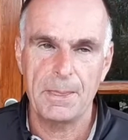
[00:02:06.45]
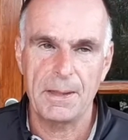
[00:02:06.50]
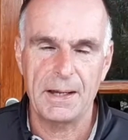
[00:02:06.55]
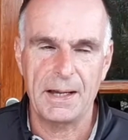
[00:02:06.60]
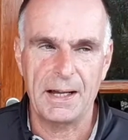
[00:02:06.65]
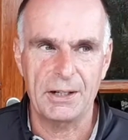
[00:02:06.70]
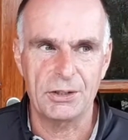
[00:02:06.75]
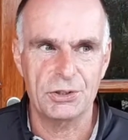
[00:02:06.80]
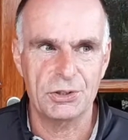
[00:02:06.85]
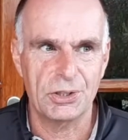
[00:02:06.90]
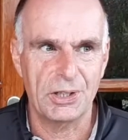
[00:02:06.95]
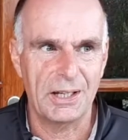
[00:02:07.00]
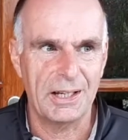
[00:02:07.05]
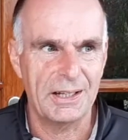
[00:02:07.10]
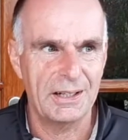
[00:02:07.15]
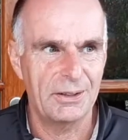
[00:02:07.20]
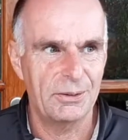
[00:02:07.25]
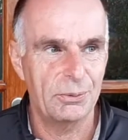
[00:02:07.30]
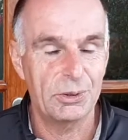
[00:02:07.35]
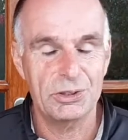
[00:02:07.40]

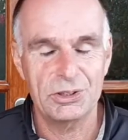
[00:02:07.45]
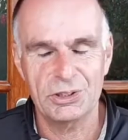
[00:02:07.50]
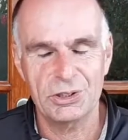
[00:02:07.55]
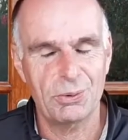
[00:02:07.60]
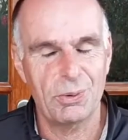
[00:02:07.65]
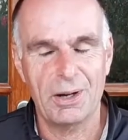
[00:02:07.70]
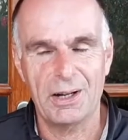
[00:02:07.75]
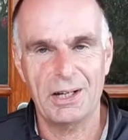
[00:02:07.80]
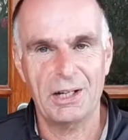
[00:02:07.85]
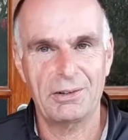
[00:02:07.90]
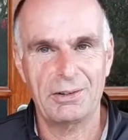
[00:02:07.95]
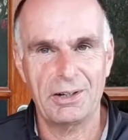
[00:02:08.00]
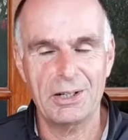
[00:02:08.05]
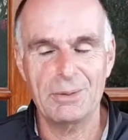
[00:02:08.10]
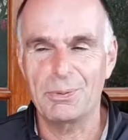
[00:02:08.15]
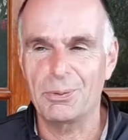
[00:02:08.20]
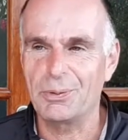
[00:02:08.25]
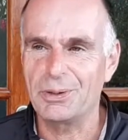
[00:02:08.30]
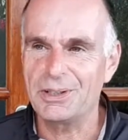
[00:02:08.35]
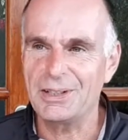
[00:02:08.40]
actually, which is quite
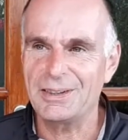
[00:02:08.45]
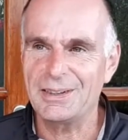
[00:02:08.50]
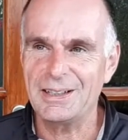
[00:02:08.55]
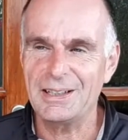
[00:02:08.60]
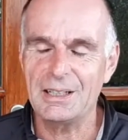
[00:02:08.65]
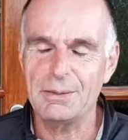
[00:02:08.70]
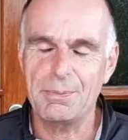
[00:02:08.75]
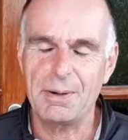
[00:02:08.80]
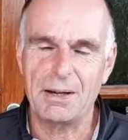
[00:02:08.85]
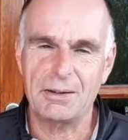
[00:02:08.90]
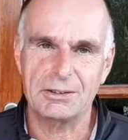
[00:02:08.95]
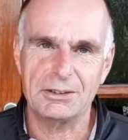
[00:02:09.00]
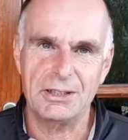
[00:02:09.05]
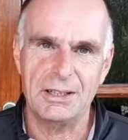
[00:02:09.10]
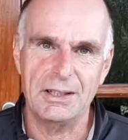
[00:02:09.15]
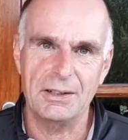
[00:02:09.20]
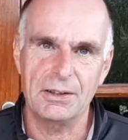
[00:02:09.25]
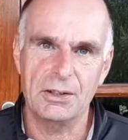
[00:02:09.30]
incredible when you think about it,